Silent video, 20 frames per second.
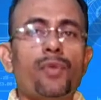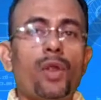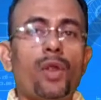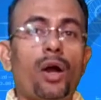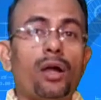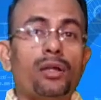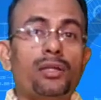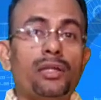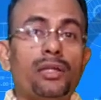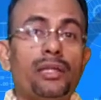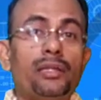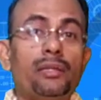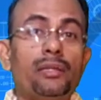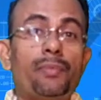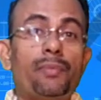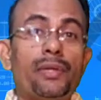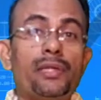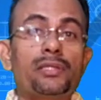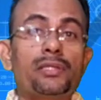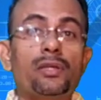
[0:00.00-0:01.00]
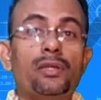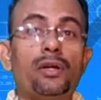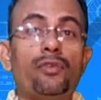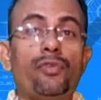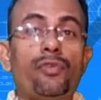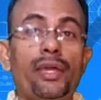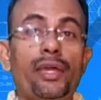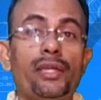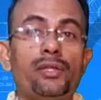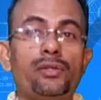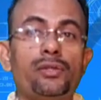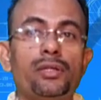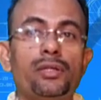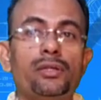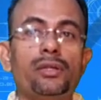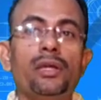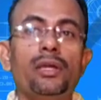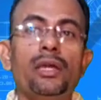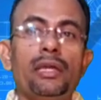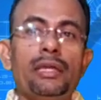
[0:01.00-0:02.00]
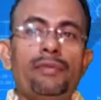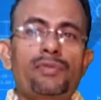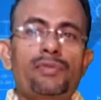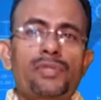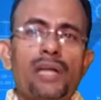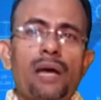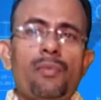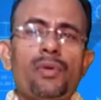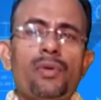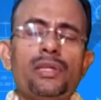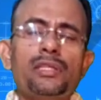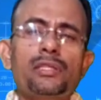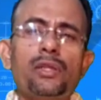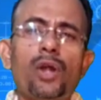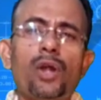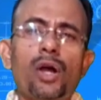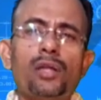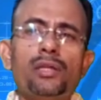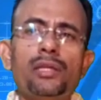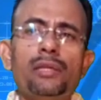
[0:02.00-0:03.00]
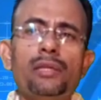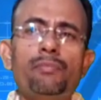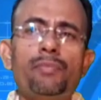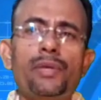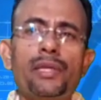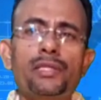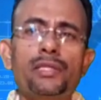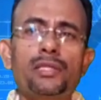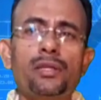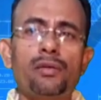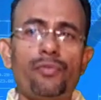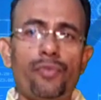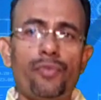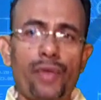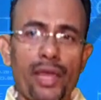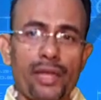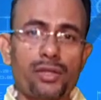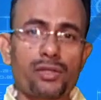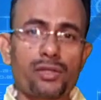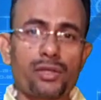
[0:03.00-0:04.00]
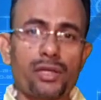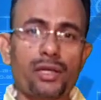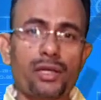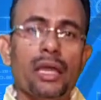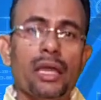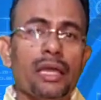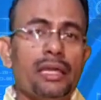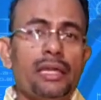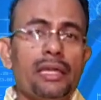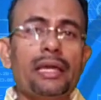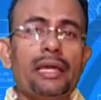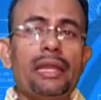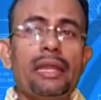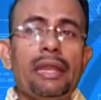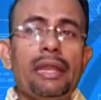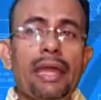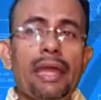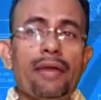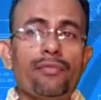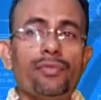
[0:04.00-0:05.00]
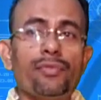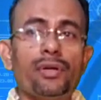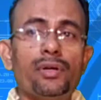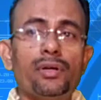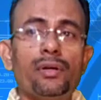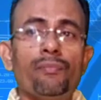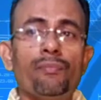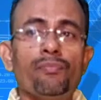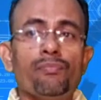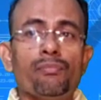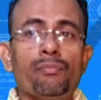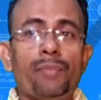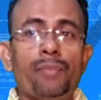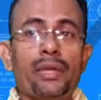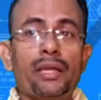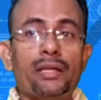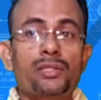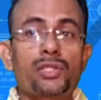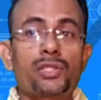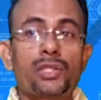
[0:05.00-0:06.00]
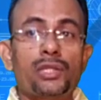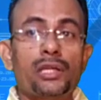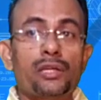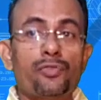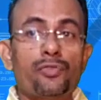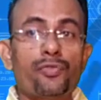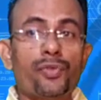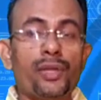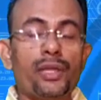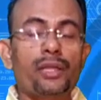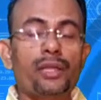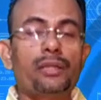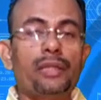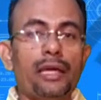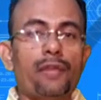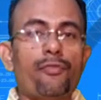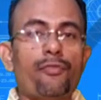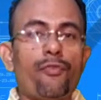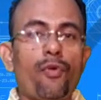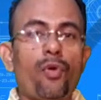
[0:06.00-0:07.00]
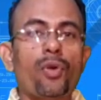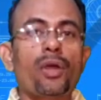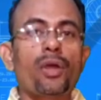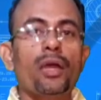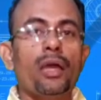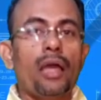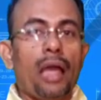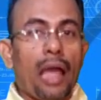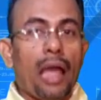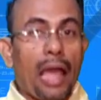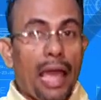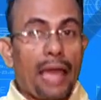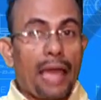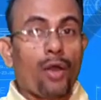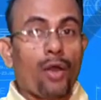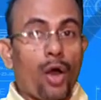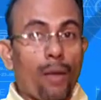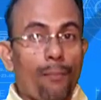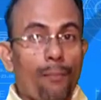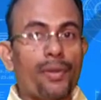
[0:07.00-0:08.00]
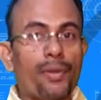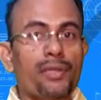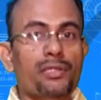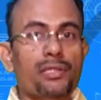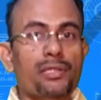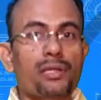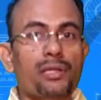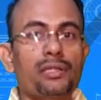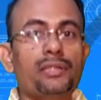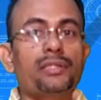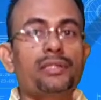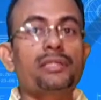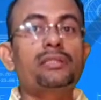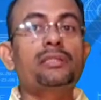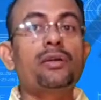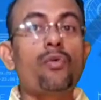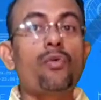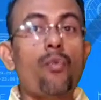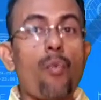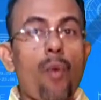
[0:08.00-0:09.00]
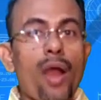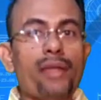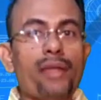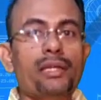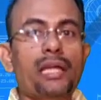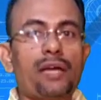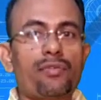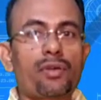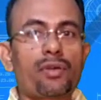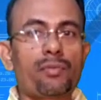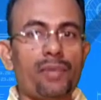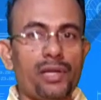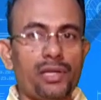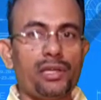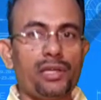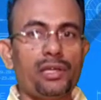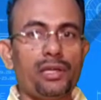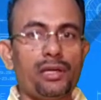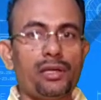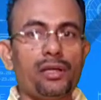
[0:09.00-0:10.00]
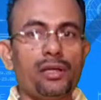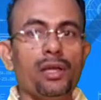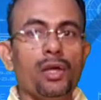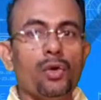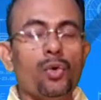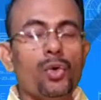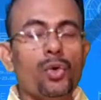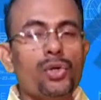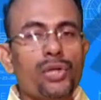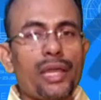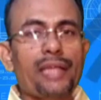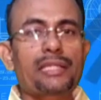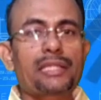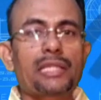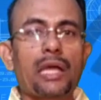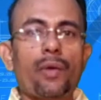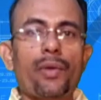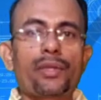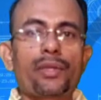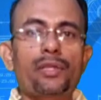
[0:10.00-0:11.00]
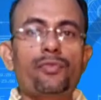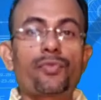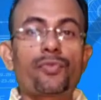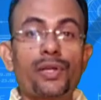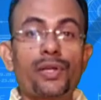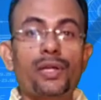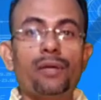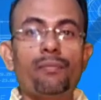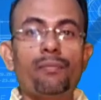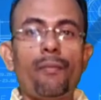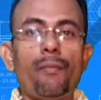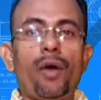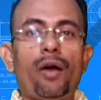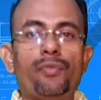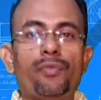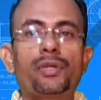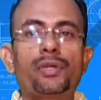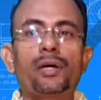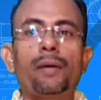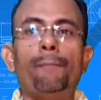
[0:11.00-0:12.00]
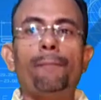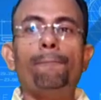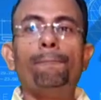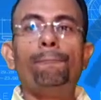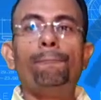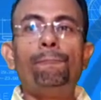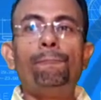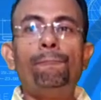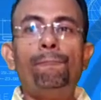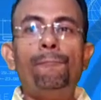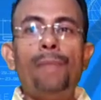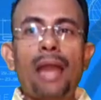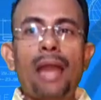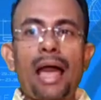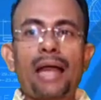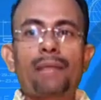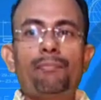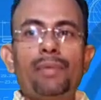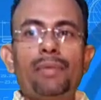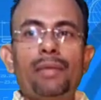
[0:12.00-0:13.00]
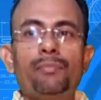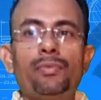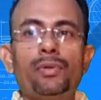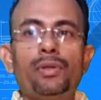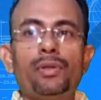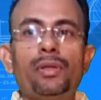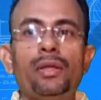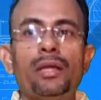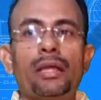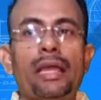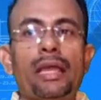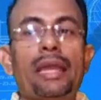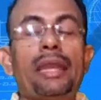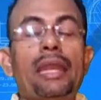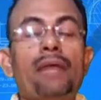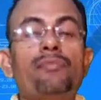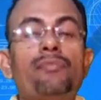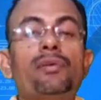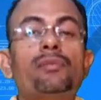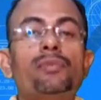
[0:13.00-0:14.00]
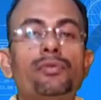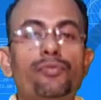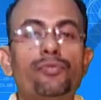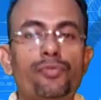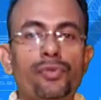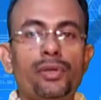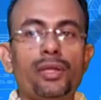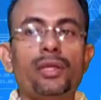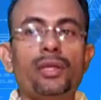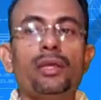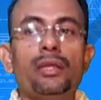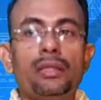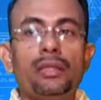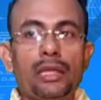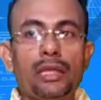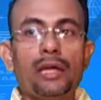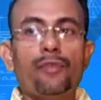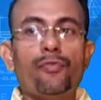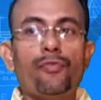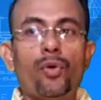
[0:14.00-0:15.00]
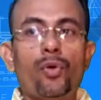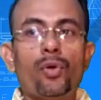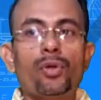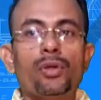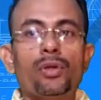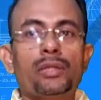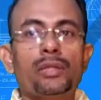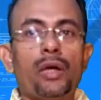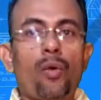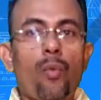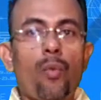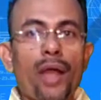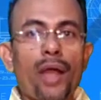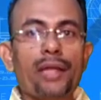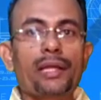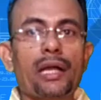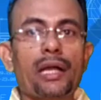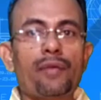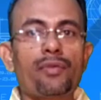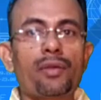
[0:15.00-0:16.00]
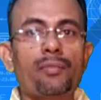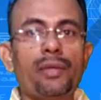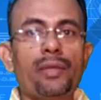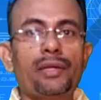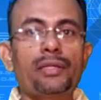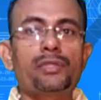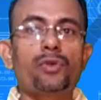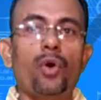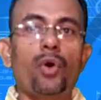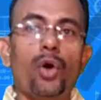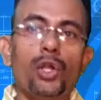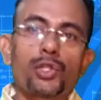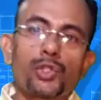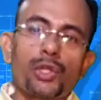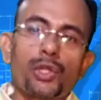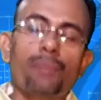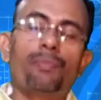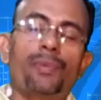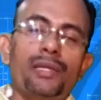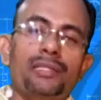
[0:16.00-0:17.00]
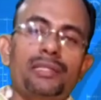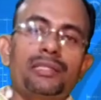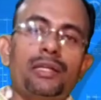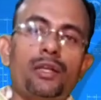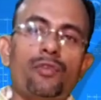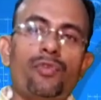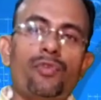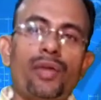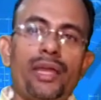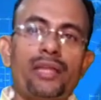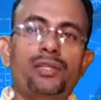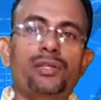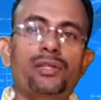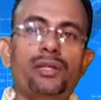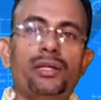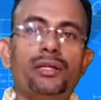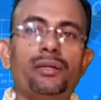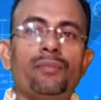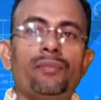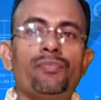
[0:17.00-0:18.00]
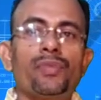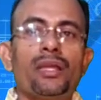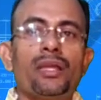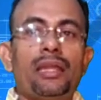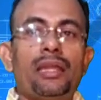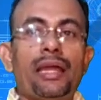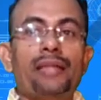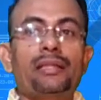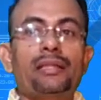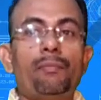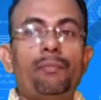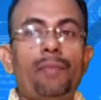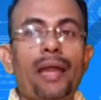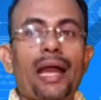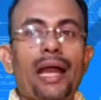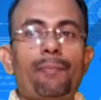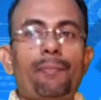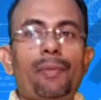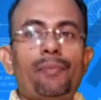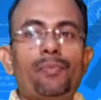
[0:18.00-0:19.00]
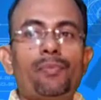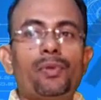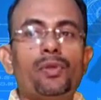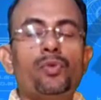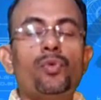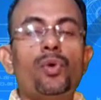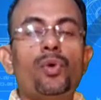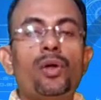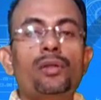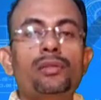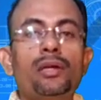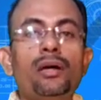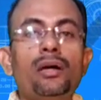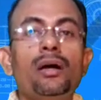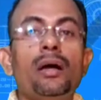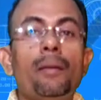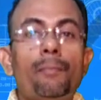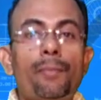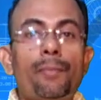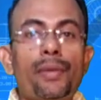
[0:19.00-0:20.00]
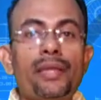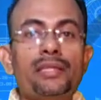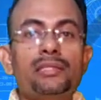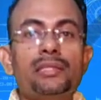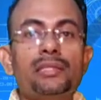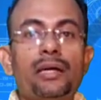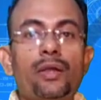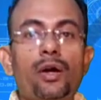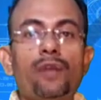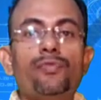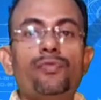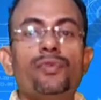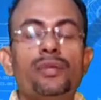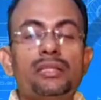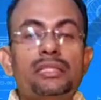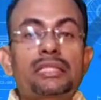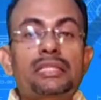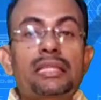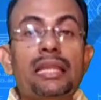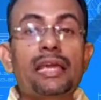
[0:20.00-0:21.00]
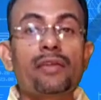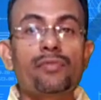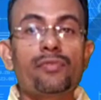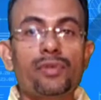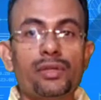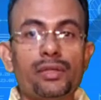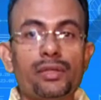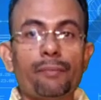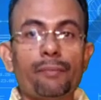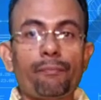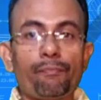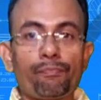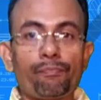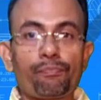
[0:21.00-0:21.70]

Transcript: locked in the prison of hatred. If someone is locked in prison of hatred, he can never be considered free. Therefore, an oppressor, that is the white government here, who takes away the freedom of the black people can never be free. Therefore, the white government is also a prisoner of hatred, like the black people who are the prisoner of slavery.